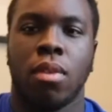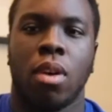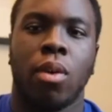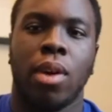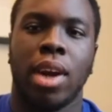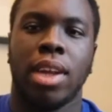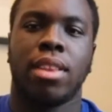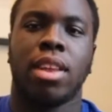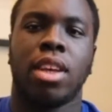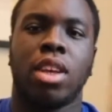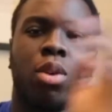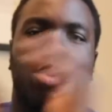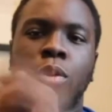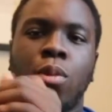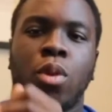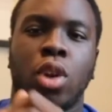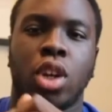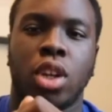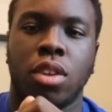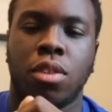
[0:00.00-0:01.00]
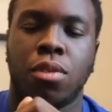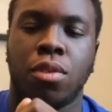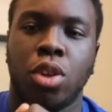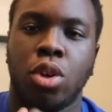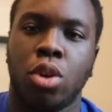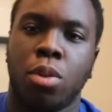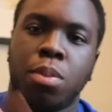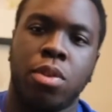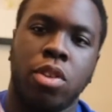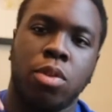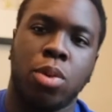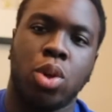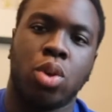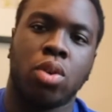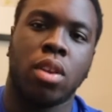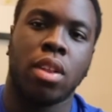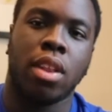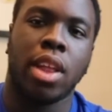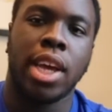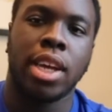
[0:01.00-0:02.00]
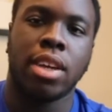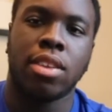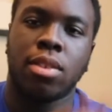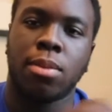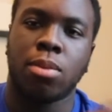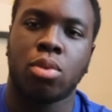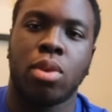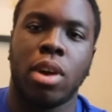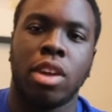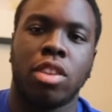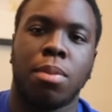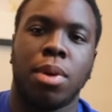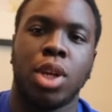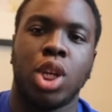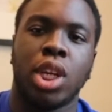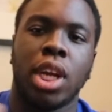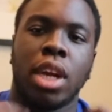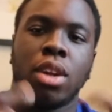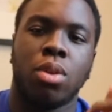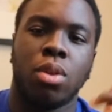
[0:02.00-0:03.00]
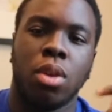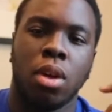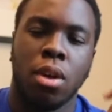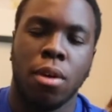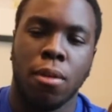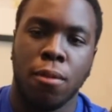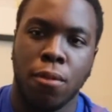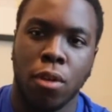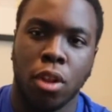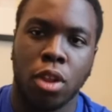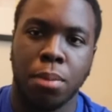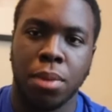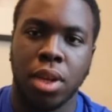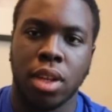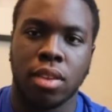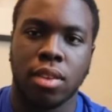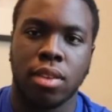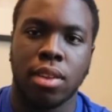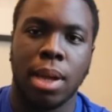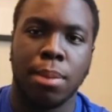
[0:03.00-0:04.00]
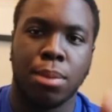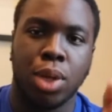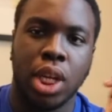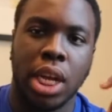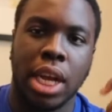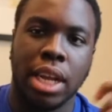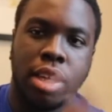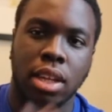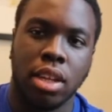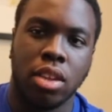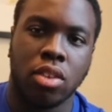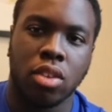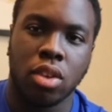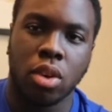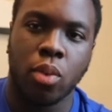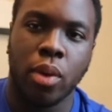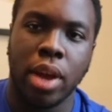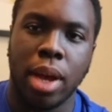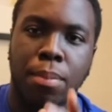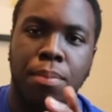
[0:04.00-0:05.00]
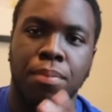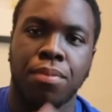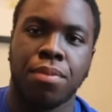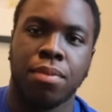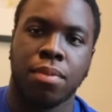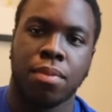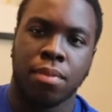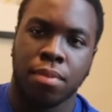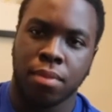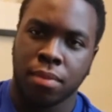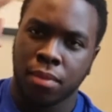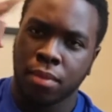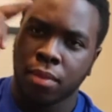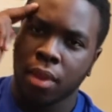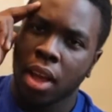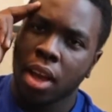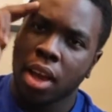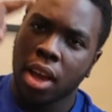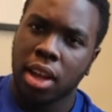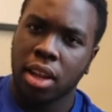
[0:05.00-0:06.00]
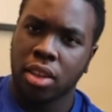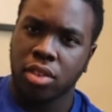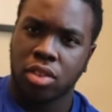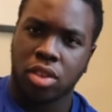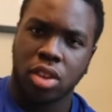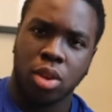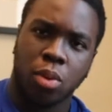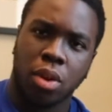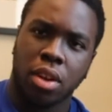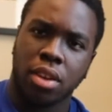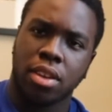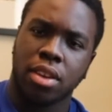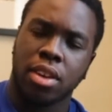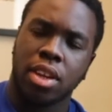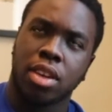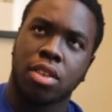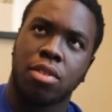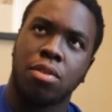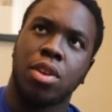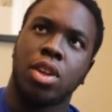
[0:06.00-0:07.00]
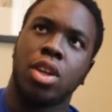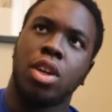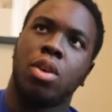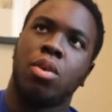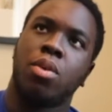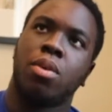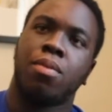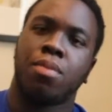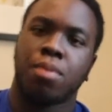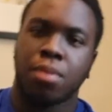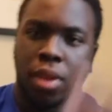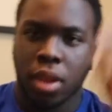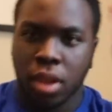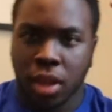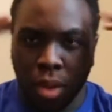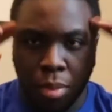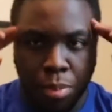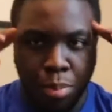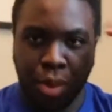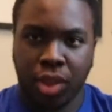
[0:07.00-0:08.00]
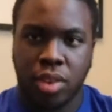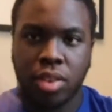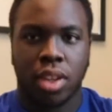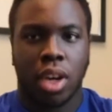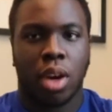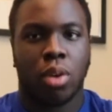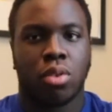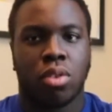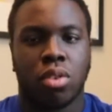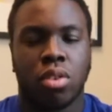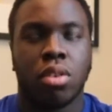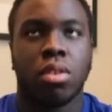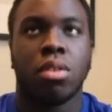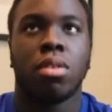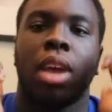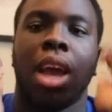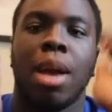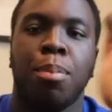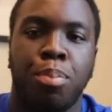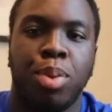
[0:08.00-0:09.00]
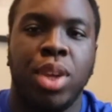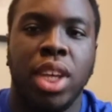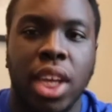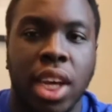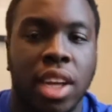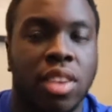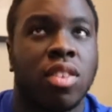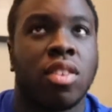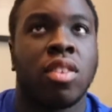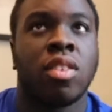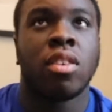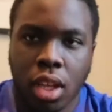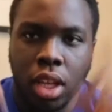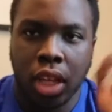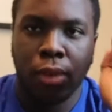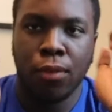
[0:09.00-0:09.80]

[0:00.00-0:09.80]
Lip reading: Alright, thank you all for watching this video. Please be sure to like, subscribe to my channel, follow me on Snapchat, Instagram, and I'll see you all in the next video. Peace out. And P.S.